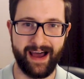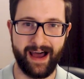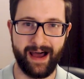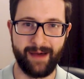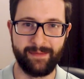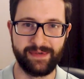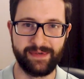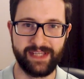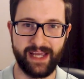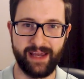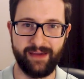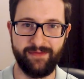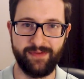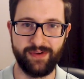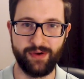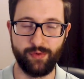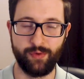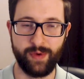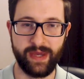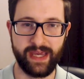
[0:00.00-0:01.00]
say,
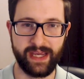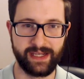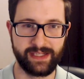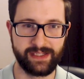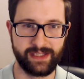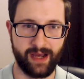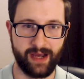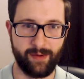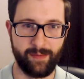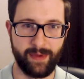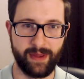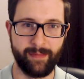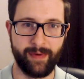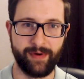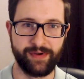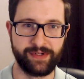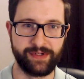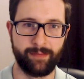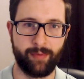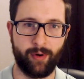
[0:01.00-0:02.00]
few weeks would be the
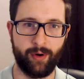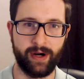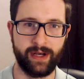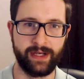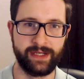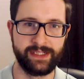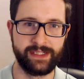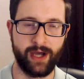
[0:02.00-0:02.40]
most important.